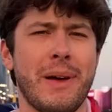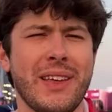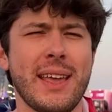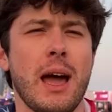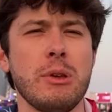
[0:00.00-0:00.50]
the
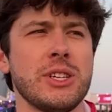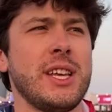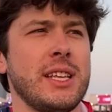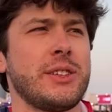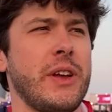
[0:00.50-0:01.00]
time you see
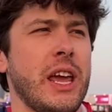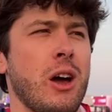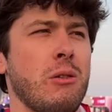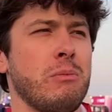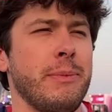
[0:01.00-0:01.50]
this
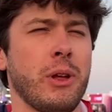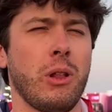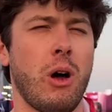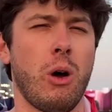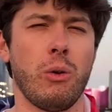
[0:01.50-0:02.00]
video, you'll
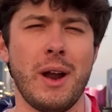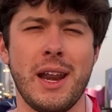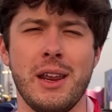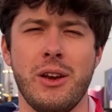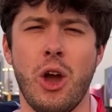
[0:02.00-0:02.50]

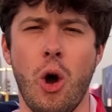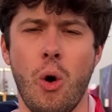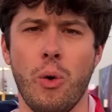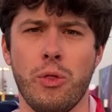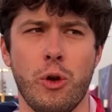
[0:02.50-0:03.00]
already know the